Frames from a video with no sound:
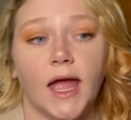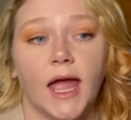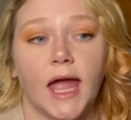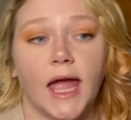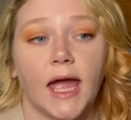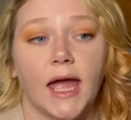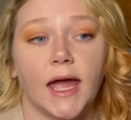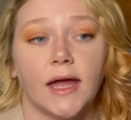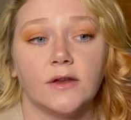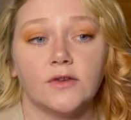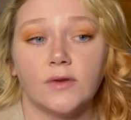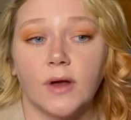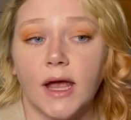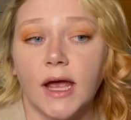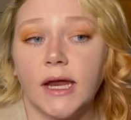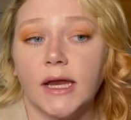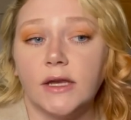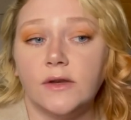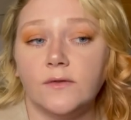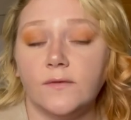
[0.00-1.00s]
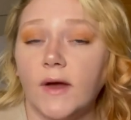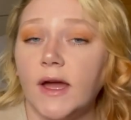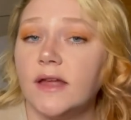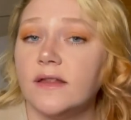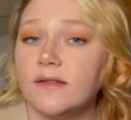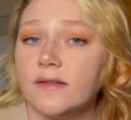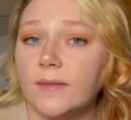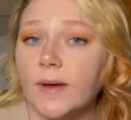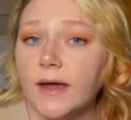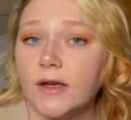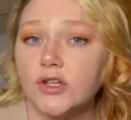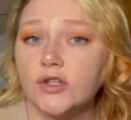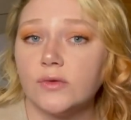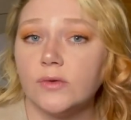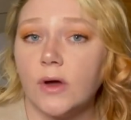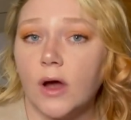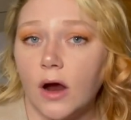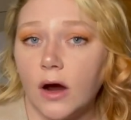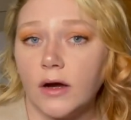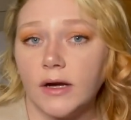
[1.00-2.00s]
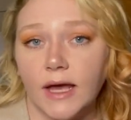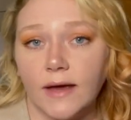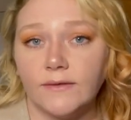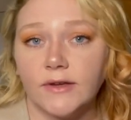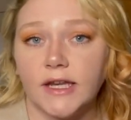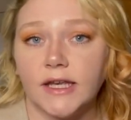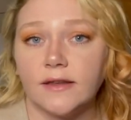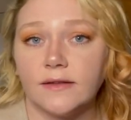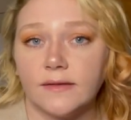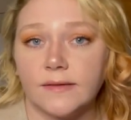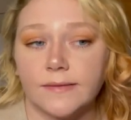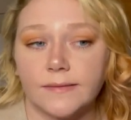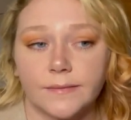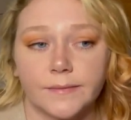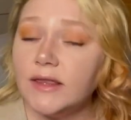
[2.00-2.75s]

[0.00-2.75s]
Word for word: and try to find some actual hard evidence.